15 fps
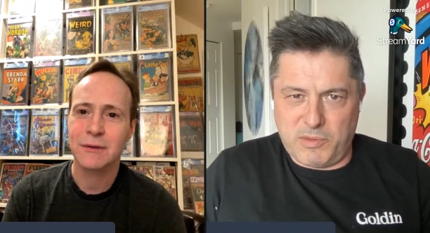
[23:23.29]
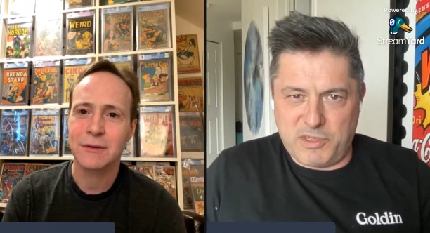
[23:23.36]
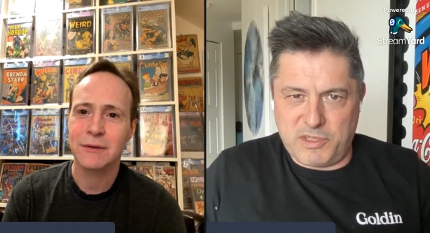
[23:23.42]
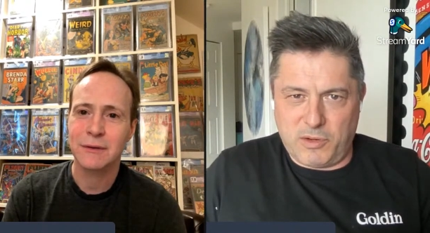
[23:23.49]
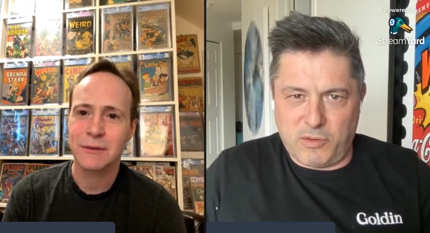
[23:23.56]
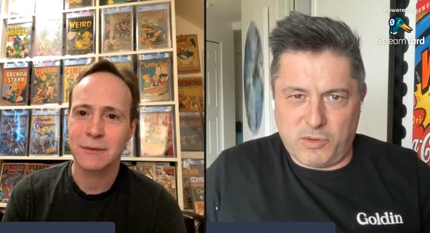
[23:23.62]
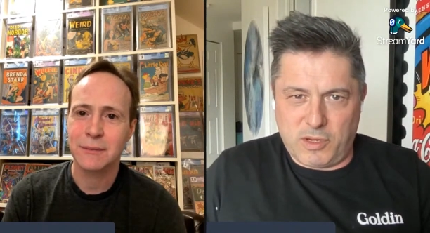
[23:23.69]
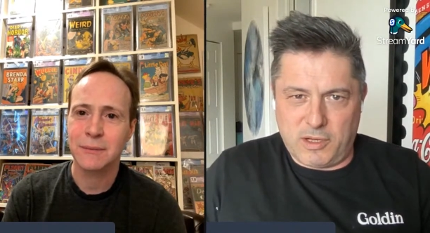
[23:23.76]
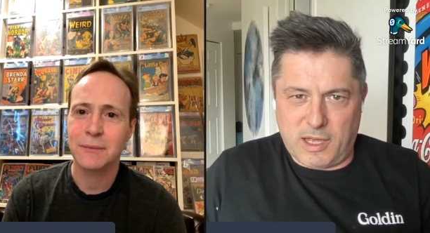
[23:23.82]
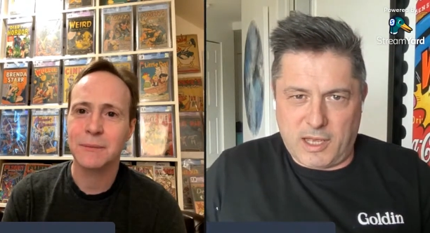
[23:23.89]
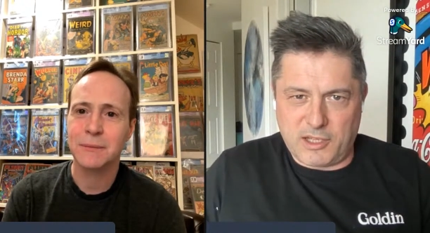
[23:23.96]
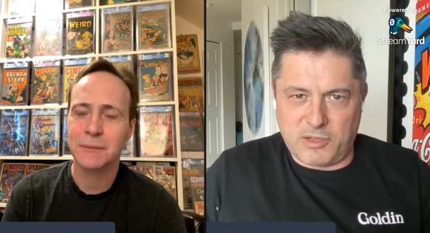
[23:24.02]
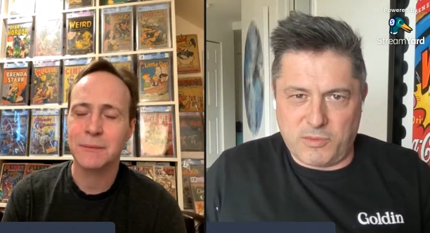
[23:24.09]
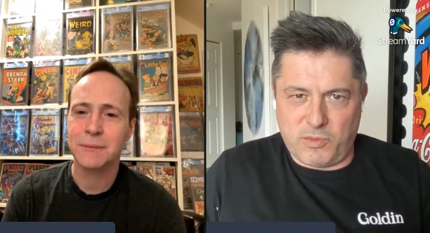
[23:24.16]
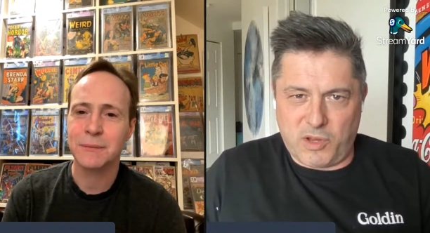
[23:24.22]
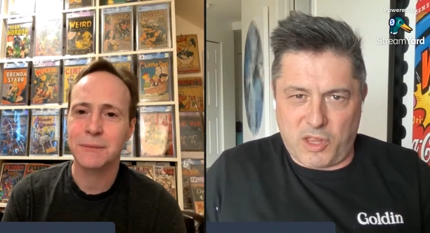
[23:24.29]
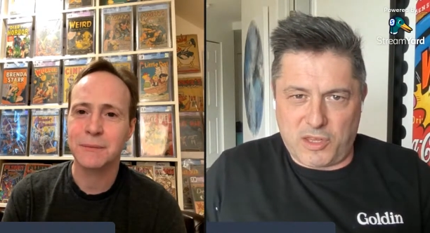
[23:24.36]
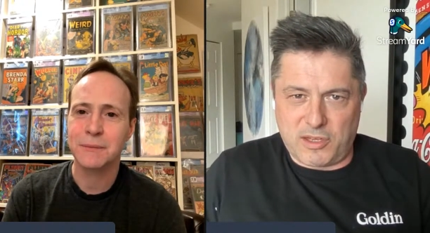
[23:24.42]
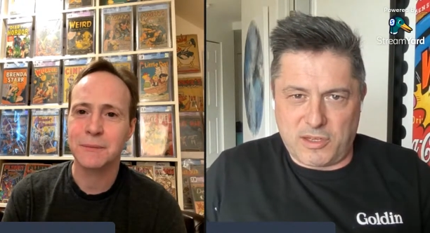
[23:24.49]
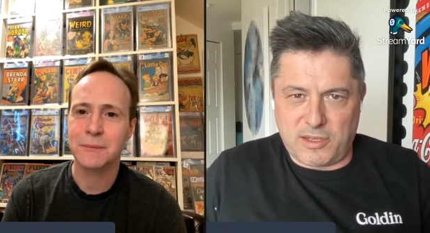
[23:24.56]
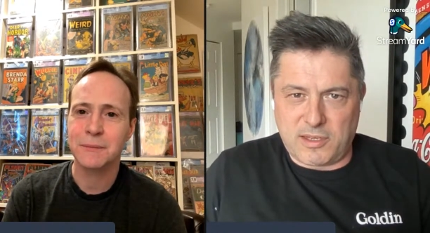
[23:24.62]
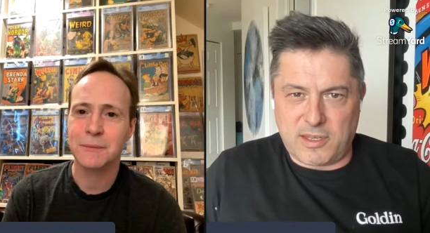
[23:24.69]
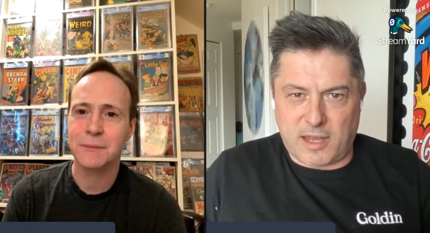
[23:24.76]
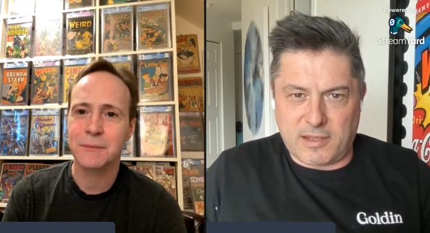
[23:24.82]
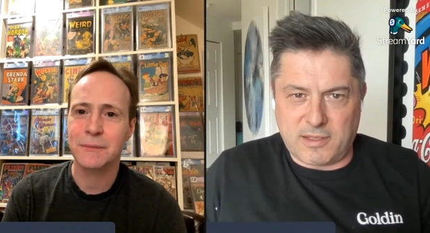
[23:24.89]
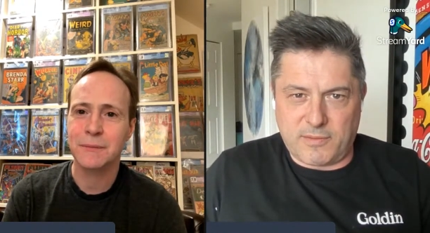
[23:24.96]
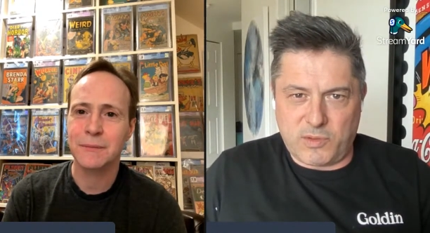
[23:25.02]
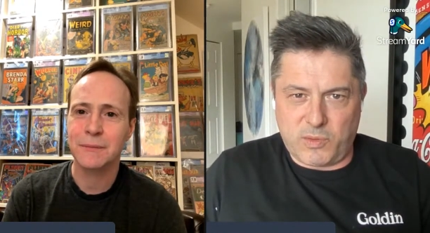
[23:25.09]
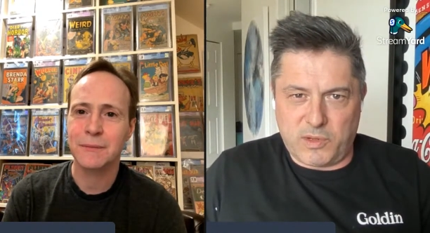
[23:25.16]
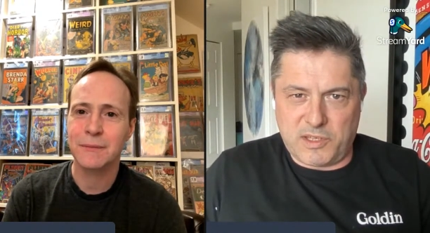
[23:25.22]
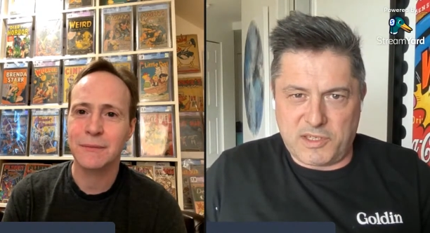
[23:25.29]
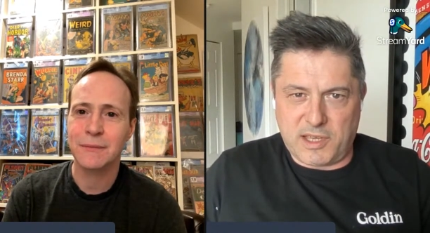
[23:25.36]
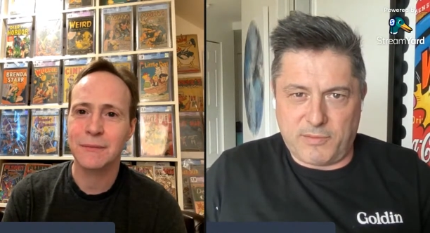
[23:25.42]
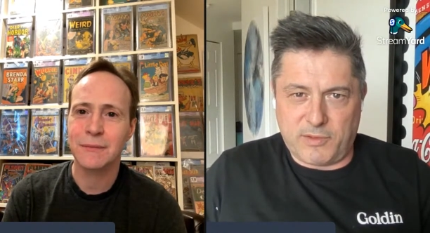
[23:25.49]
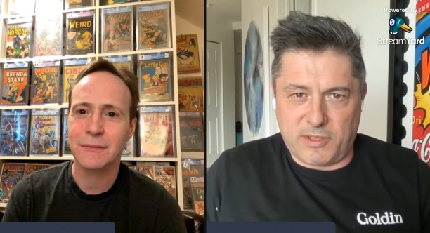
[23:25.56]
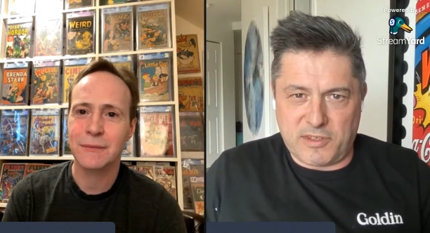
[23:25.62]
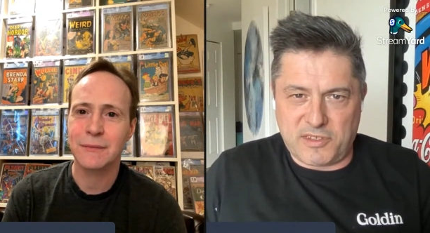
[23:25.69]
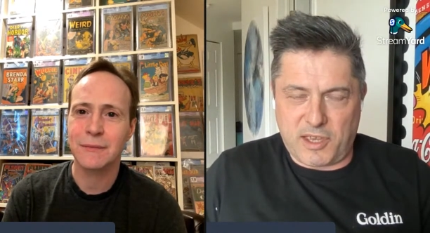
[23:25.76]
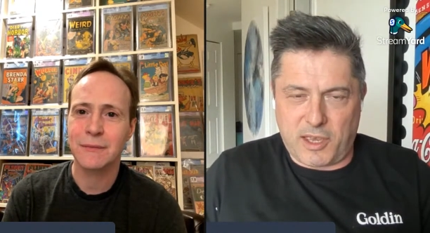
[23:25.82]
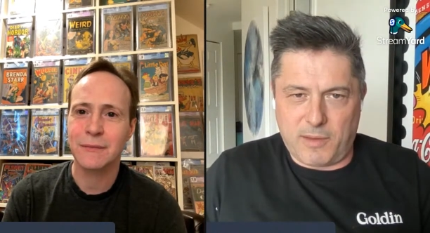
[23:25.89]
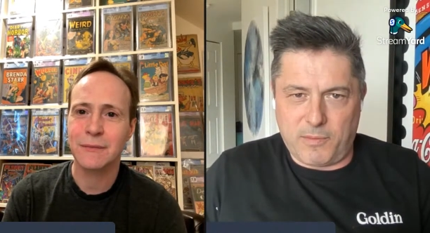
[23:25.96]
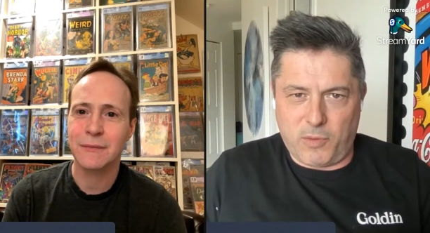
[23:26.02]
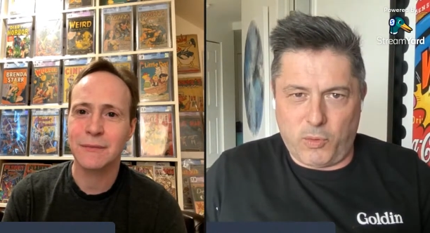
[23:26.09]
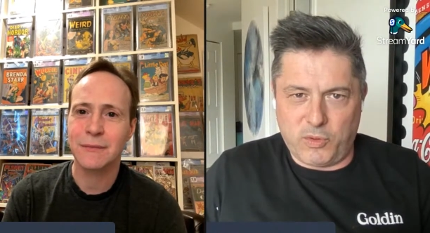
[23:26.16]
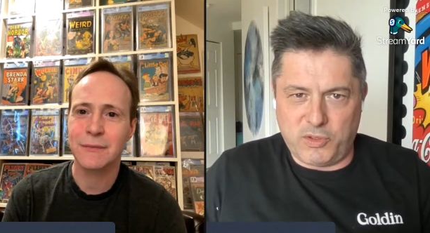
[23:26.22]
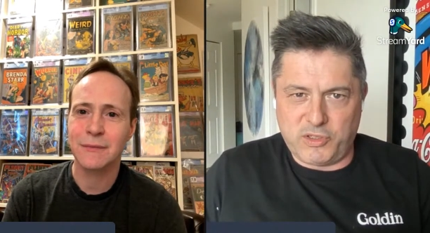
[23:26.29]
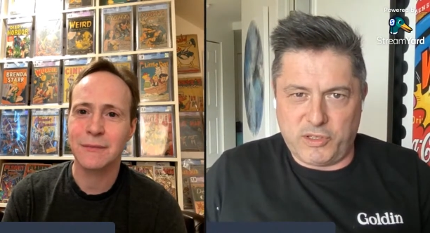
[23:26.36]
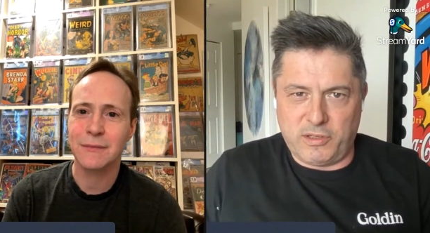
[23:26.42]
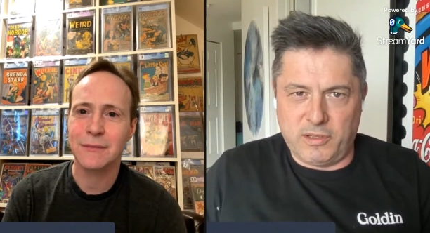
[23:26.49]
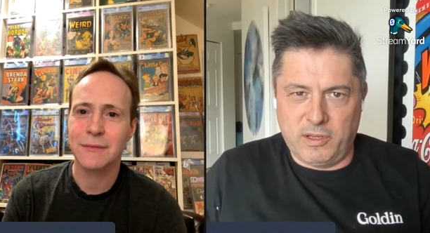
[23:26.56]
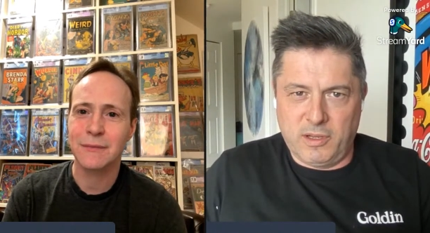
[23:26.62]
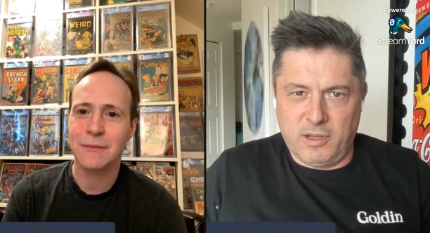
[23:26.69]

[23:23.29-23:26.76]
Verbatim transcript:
Speaker 1: we sold an Action One and a Detective 27 in the same auction.